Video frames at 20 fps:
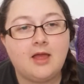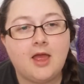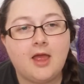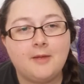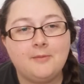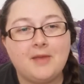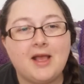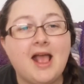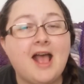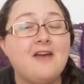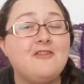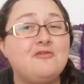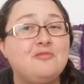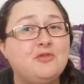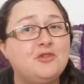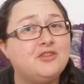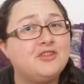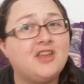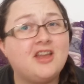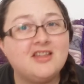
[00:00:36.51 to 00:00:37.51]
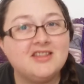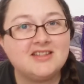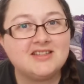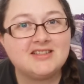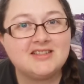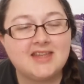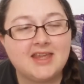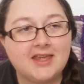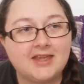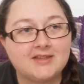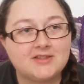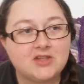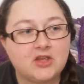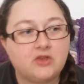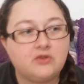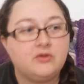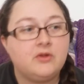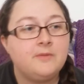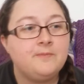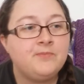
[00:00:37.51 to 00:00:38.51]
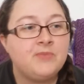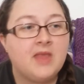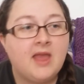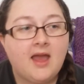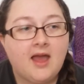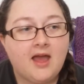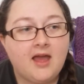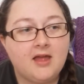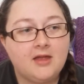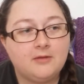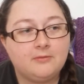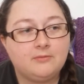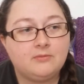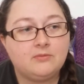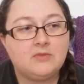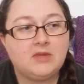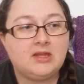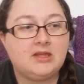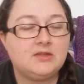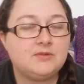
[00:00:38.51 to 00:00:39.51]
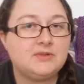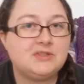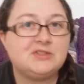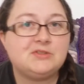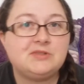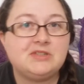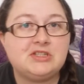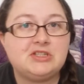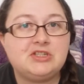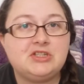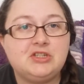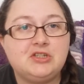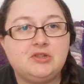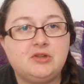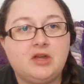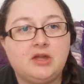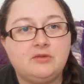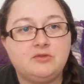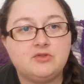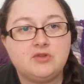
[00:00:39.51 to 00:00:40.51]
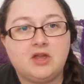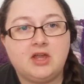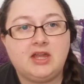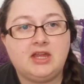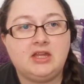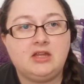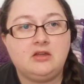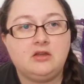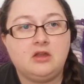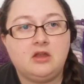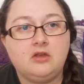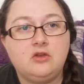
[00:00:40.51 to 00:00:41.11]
I have bought yarn this year, so in 2022 I'm trying